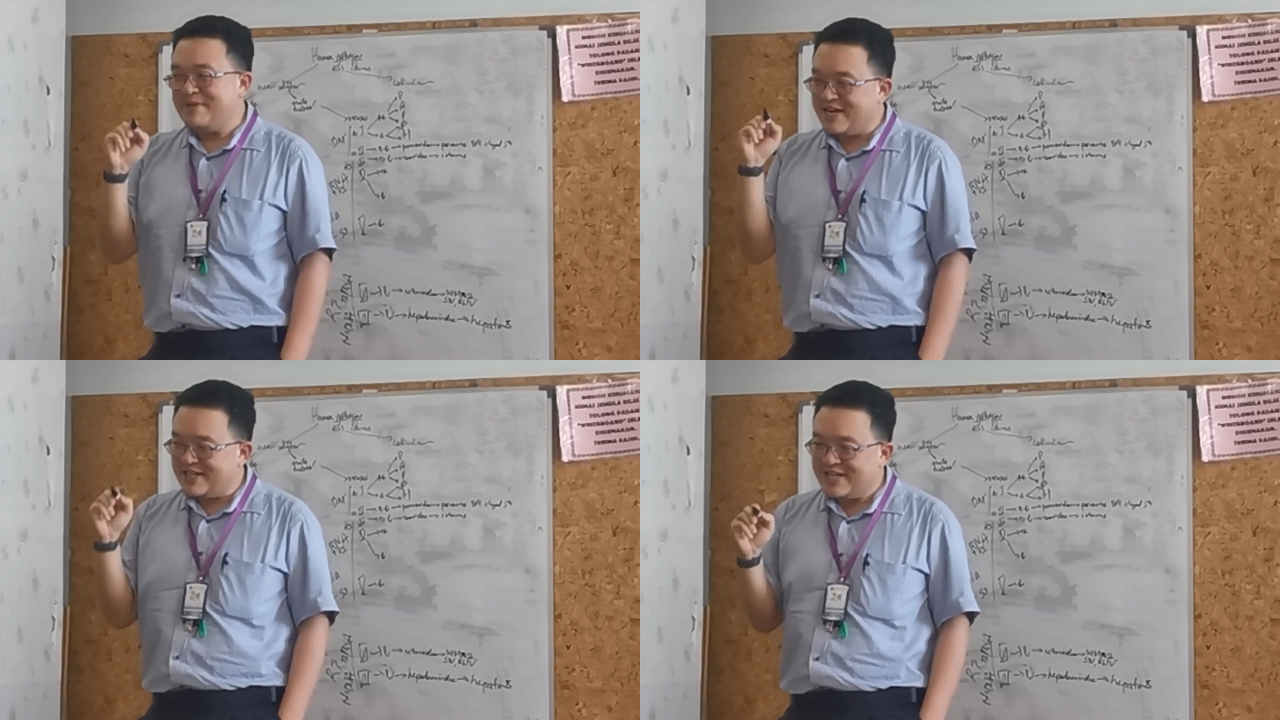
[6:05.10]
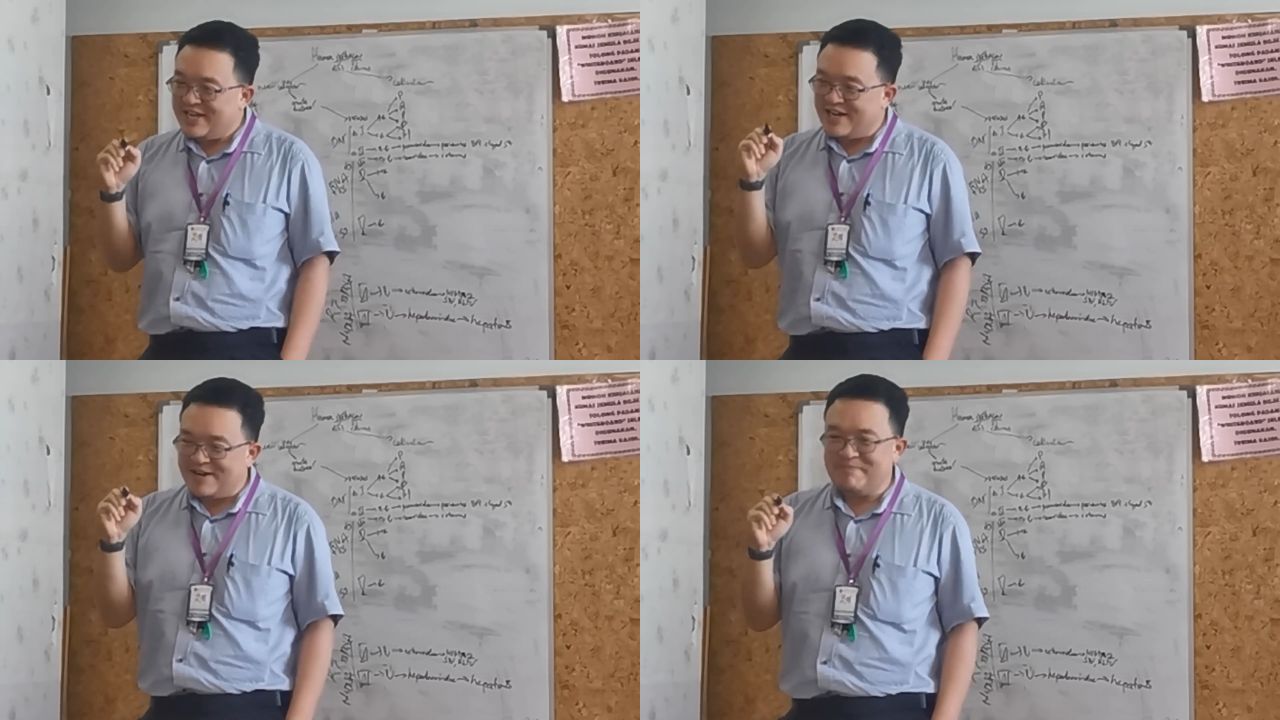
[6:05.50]
Pakatan
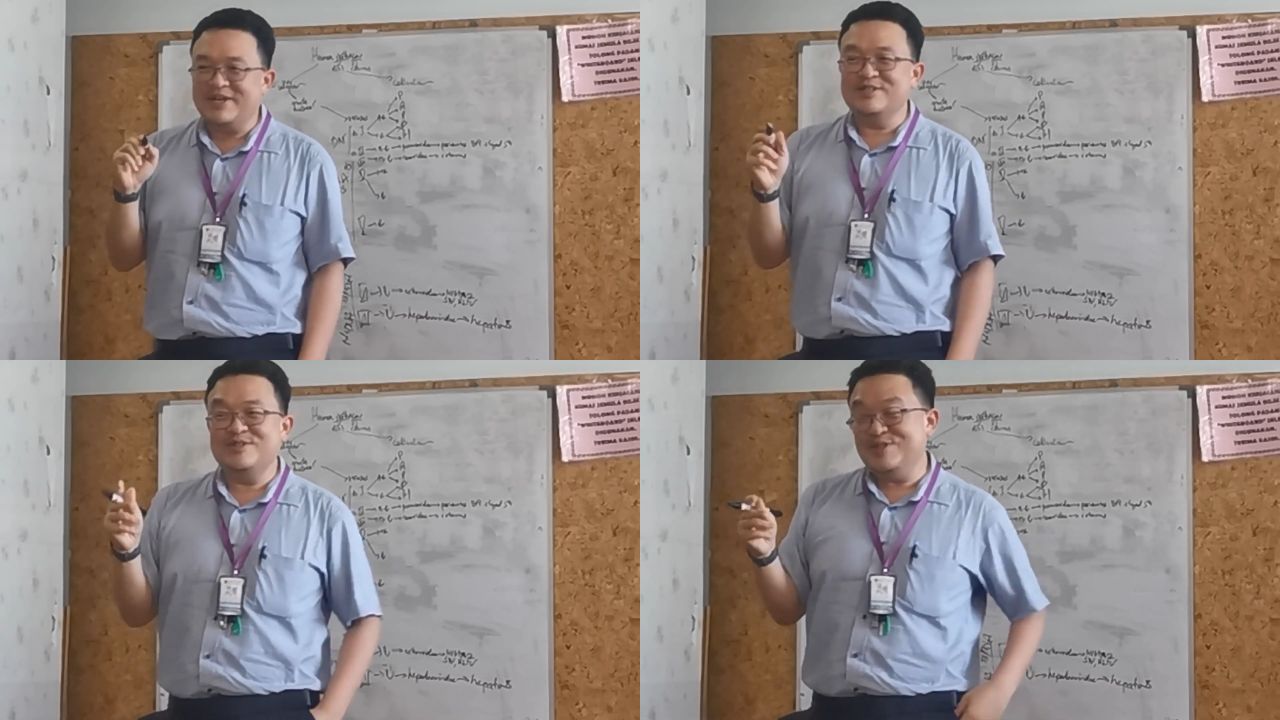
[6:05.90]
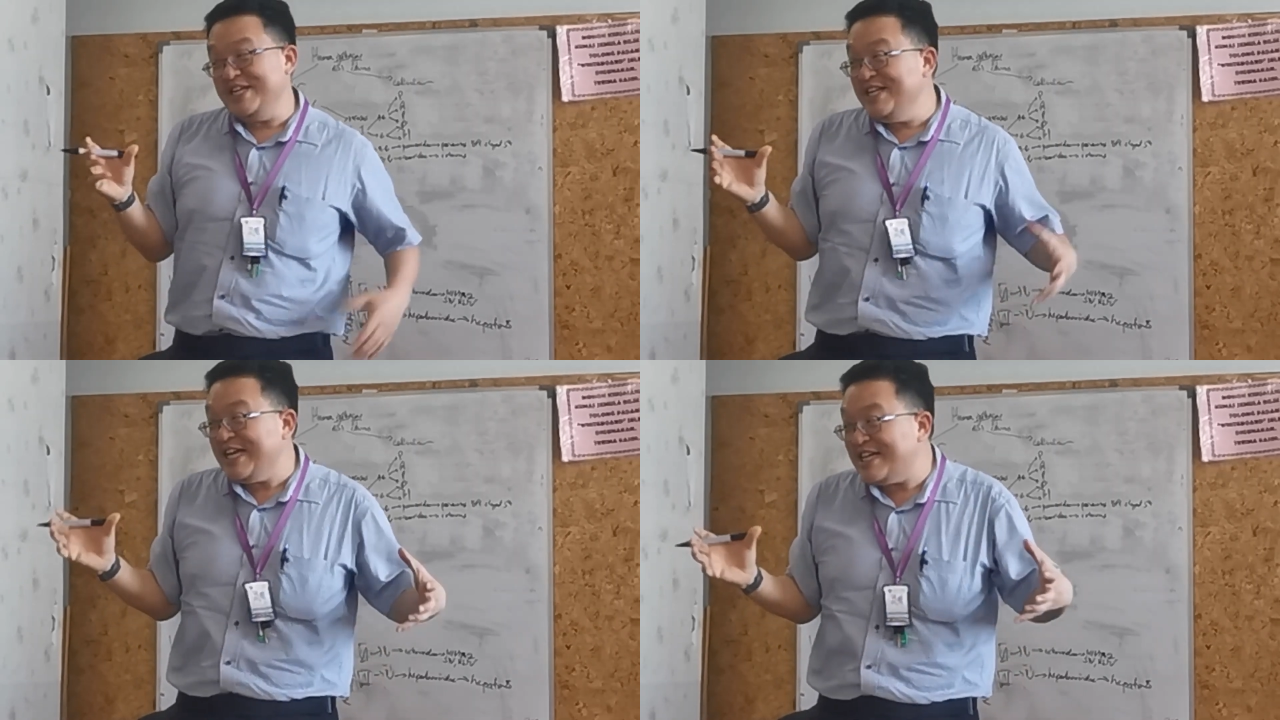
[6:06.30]
Harapan
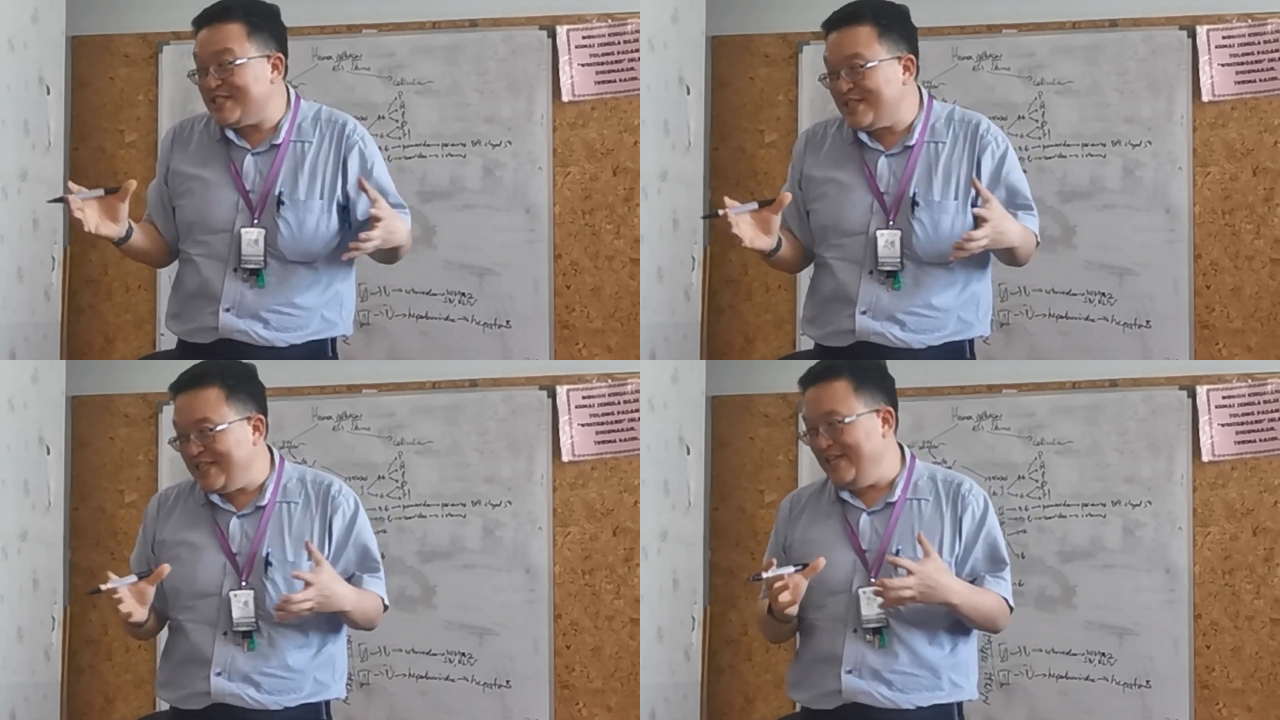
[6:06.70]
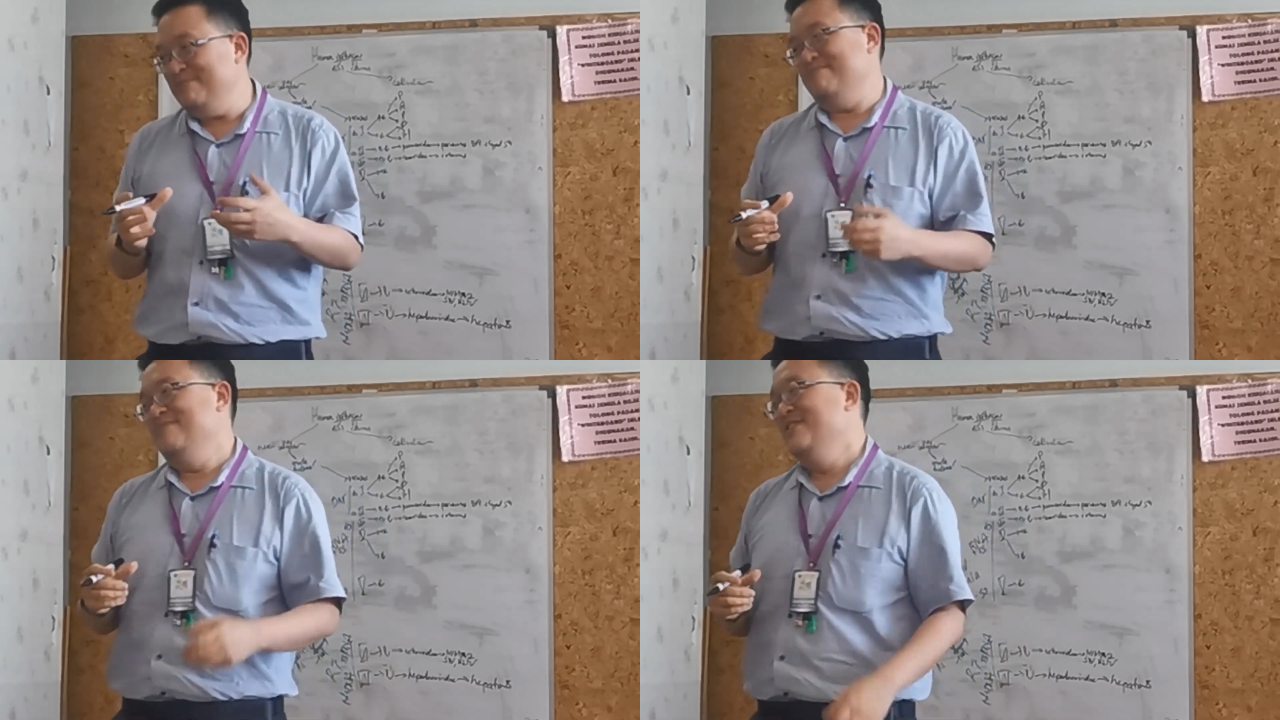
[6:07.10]
as a
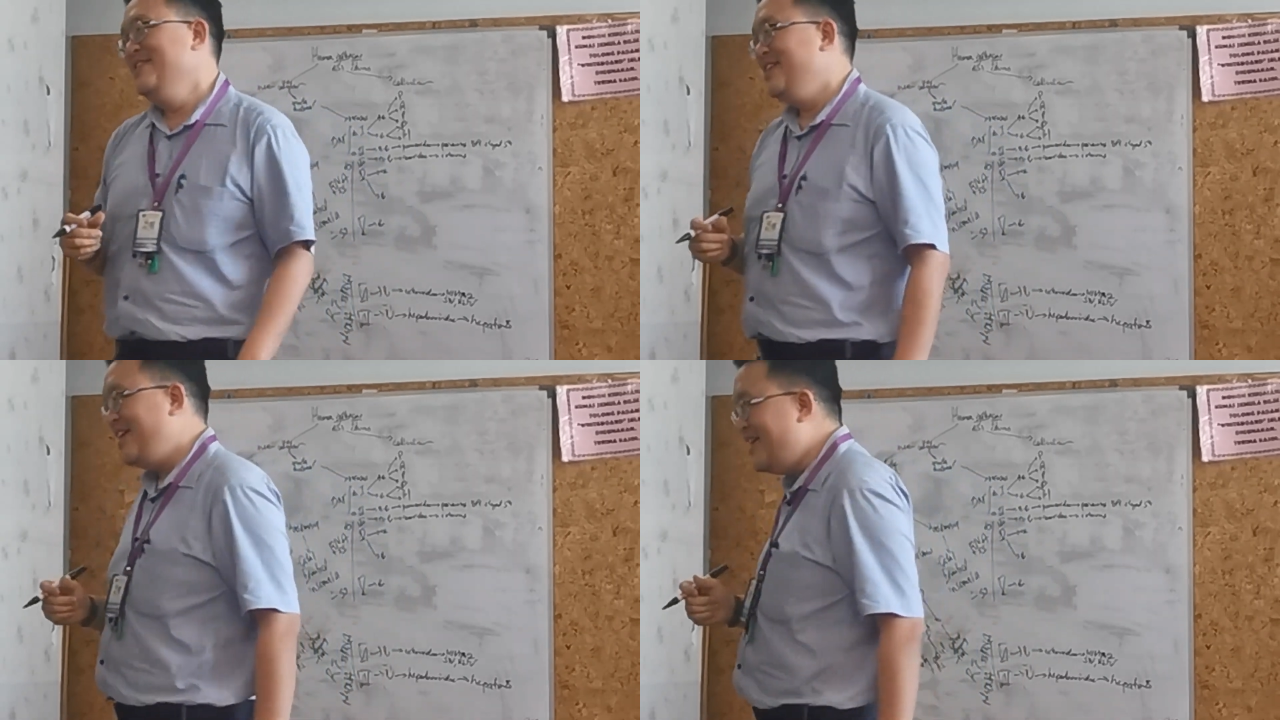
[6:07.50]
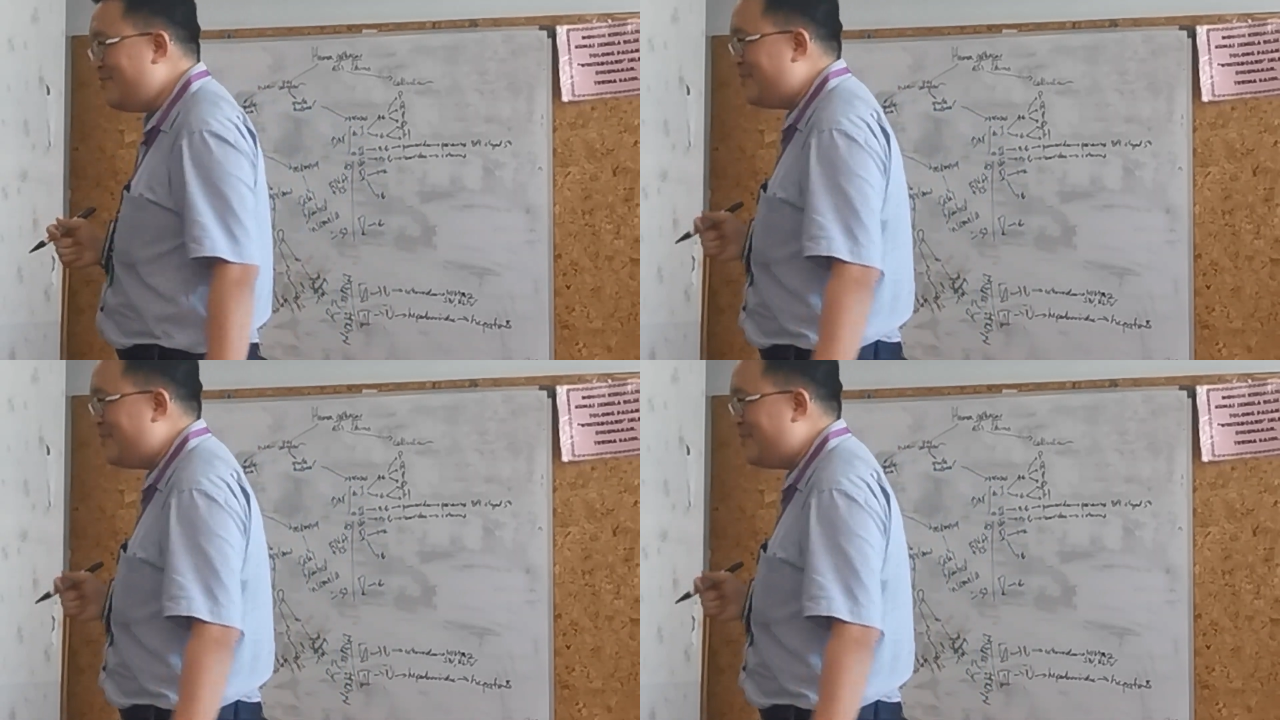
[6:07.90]
team. Okay,